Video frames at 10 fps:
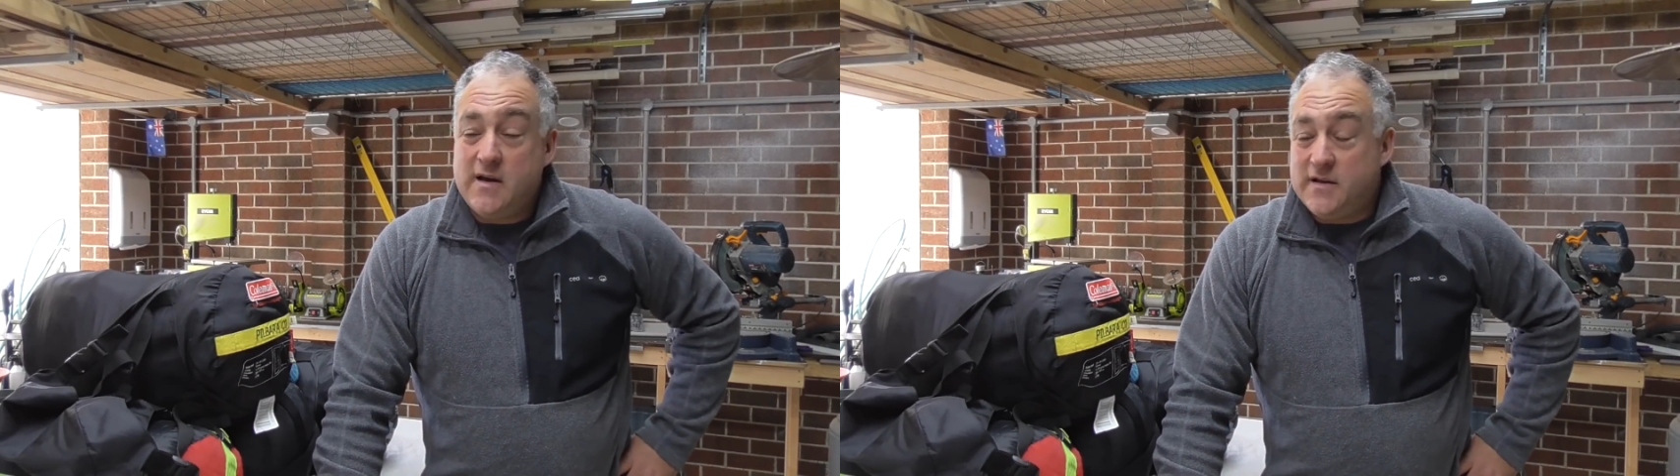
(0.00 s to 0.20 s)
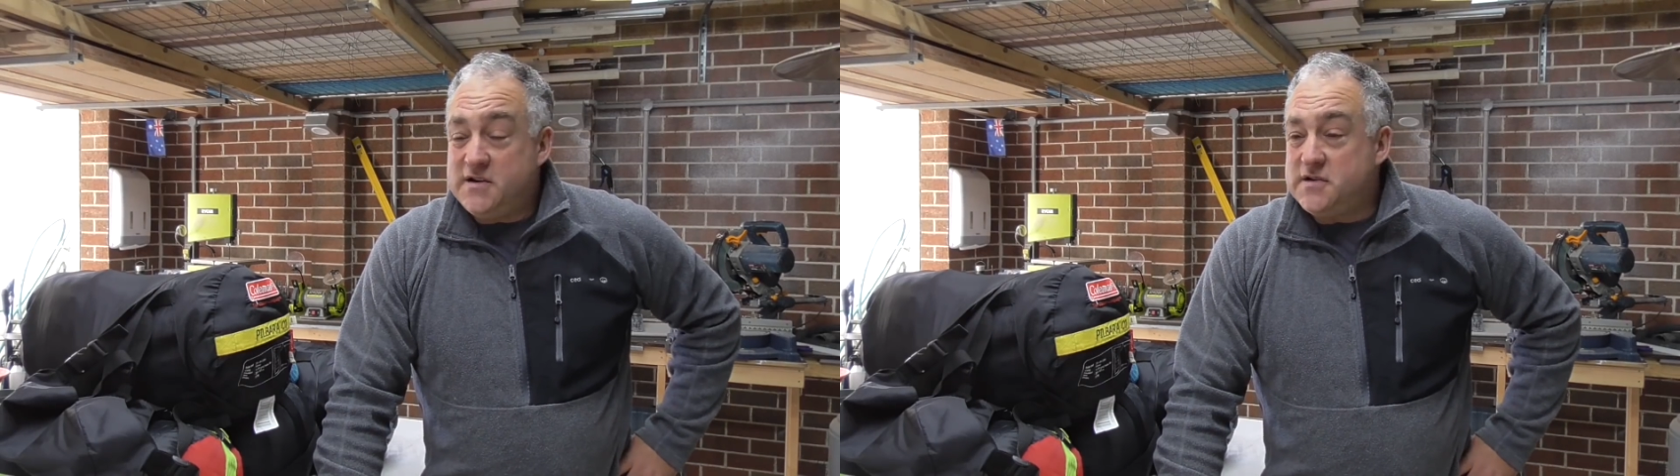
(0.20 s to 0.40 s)

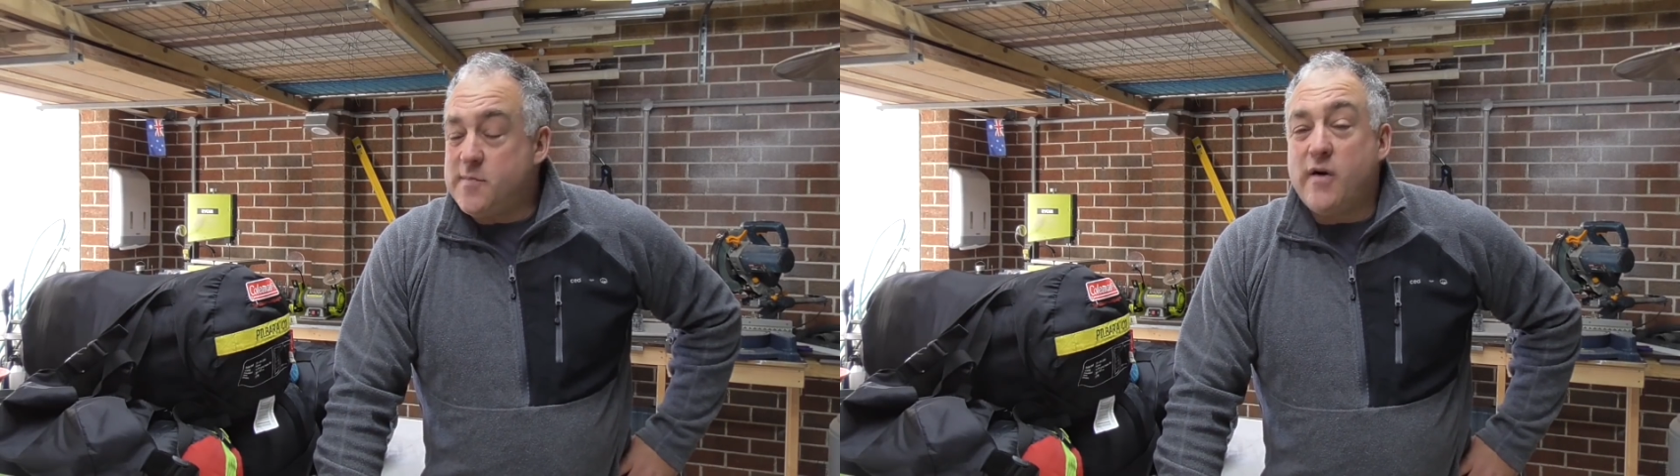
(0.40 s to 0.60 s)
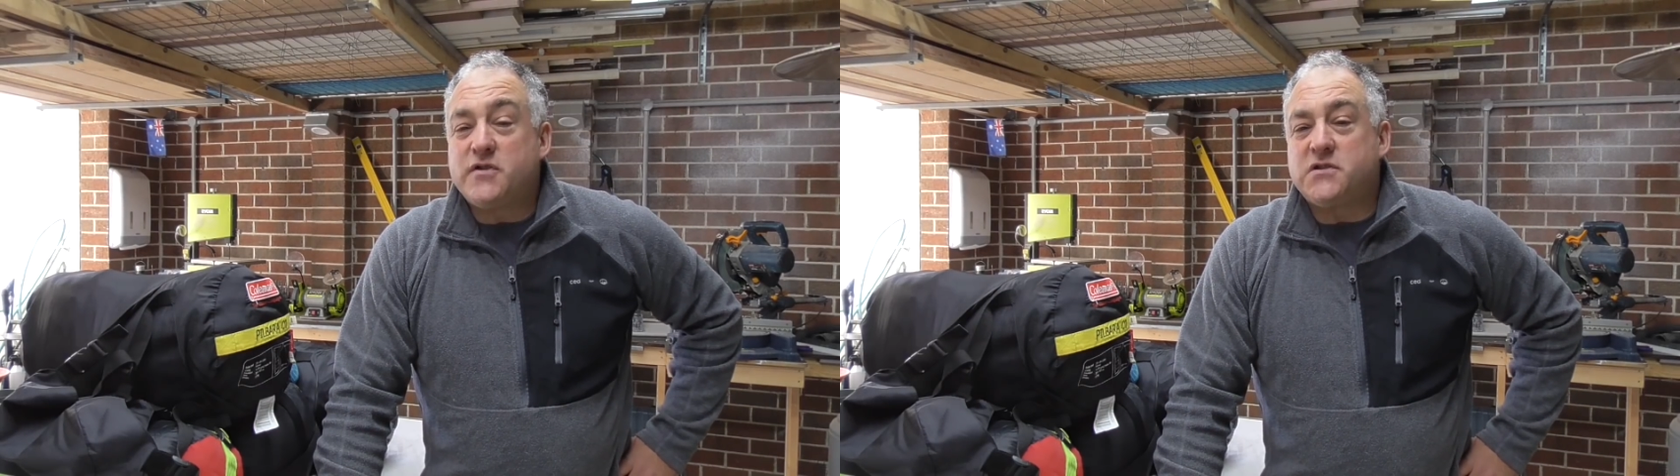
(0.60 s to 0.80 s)
This is
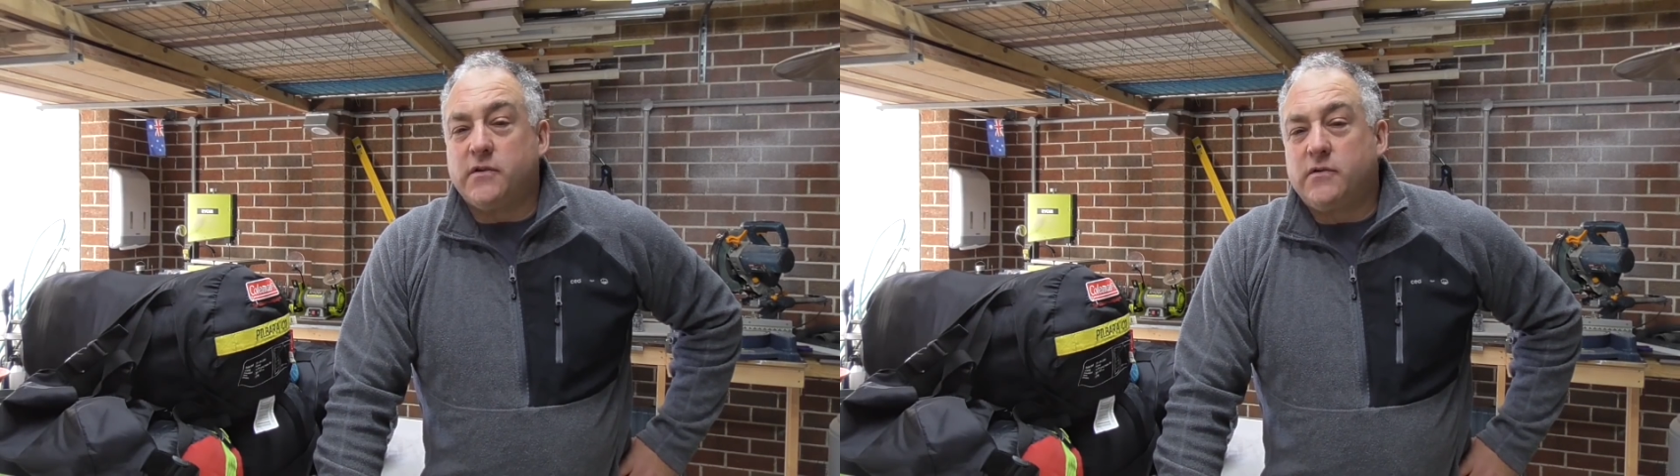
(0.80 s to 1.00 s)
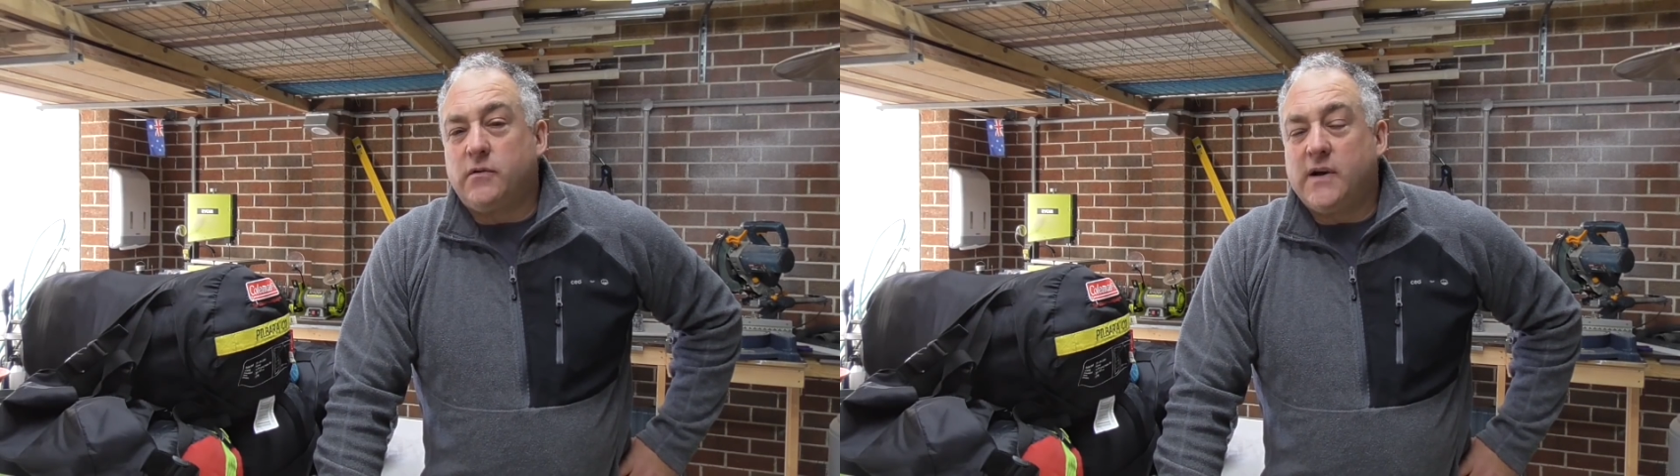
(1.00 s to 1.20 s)

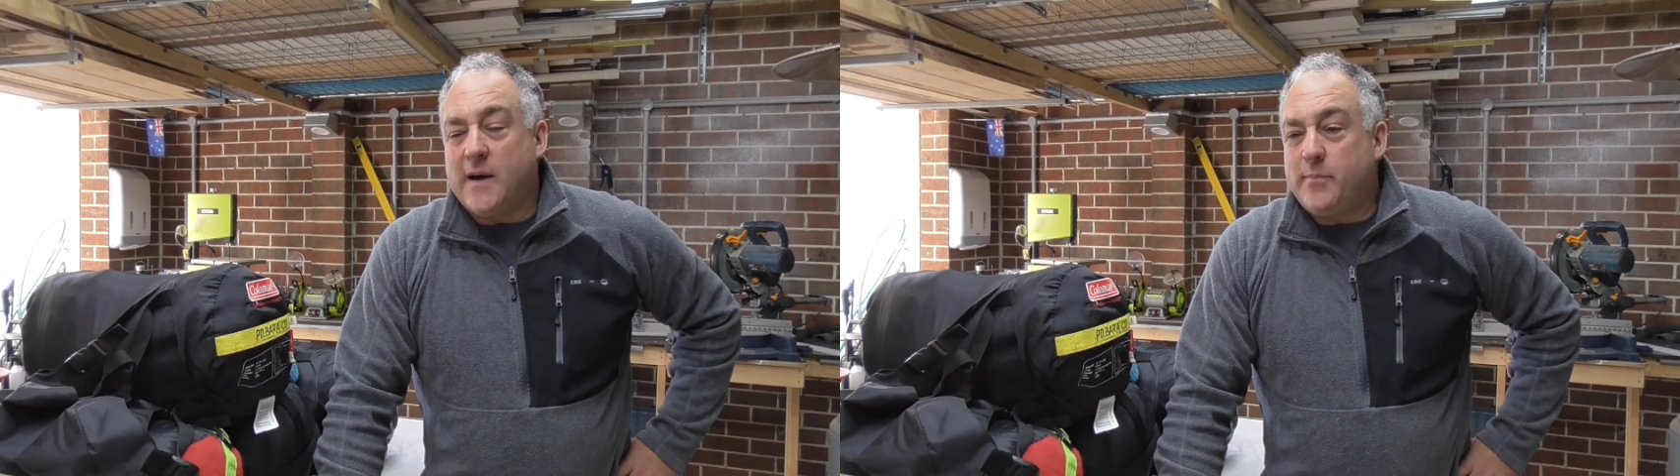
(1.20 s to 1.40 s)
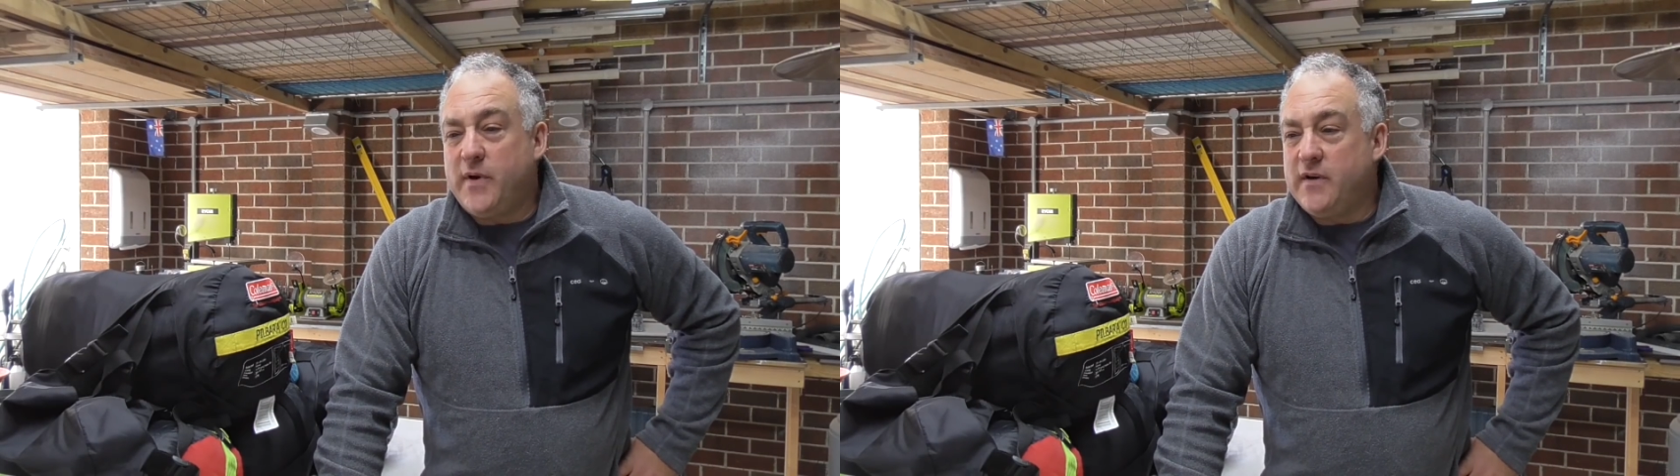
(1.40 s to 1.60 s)
motorcycle
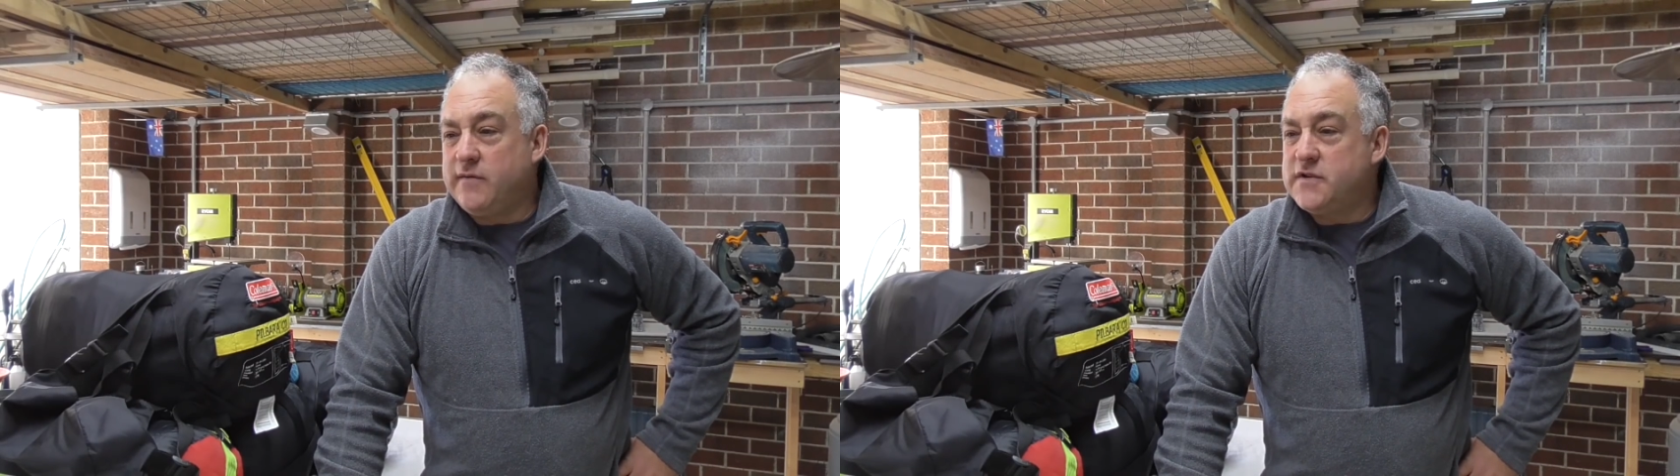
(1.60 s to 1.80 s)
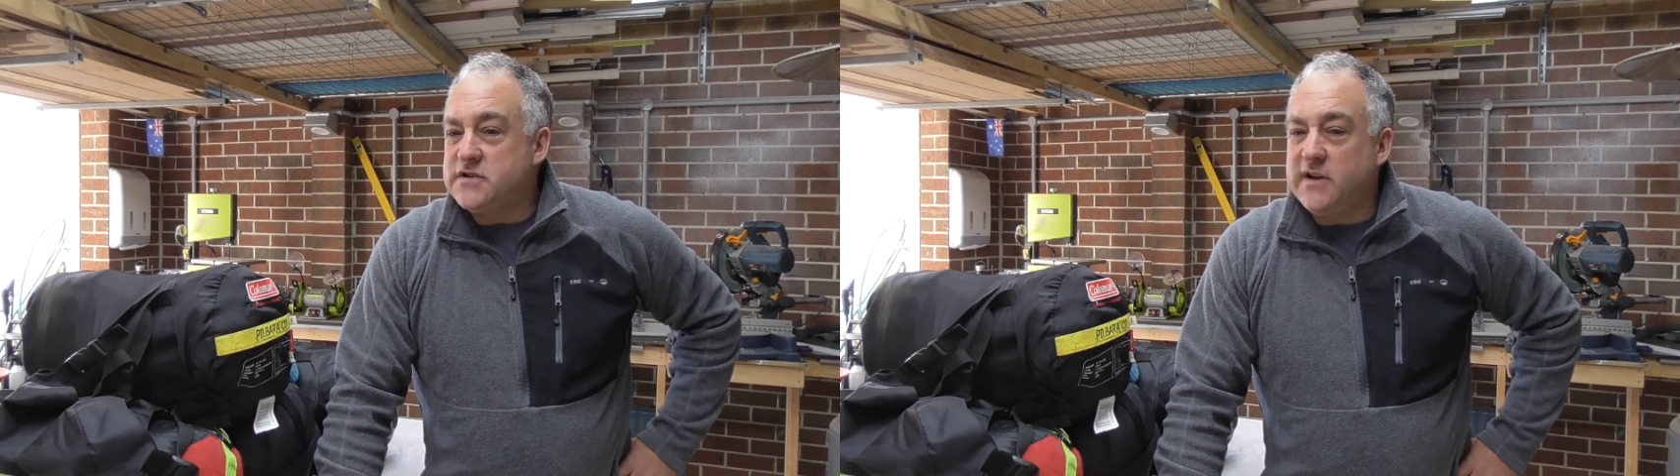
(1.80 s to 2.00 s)
camping,
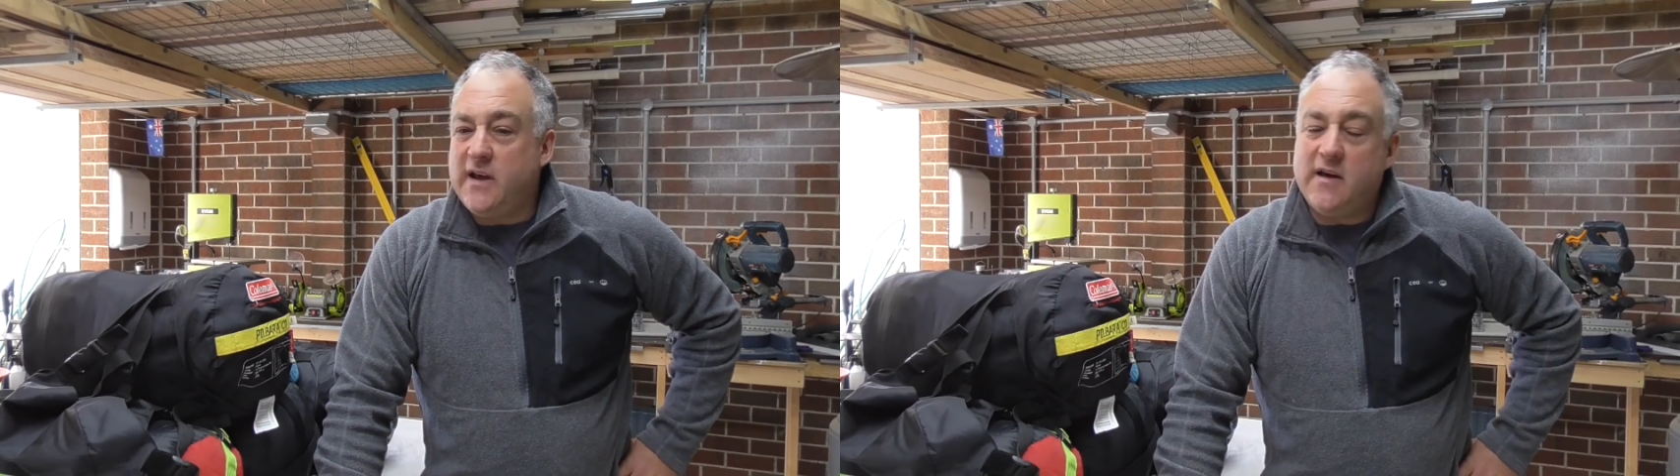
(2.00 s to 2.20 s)
obviously.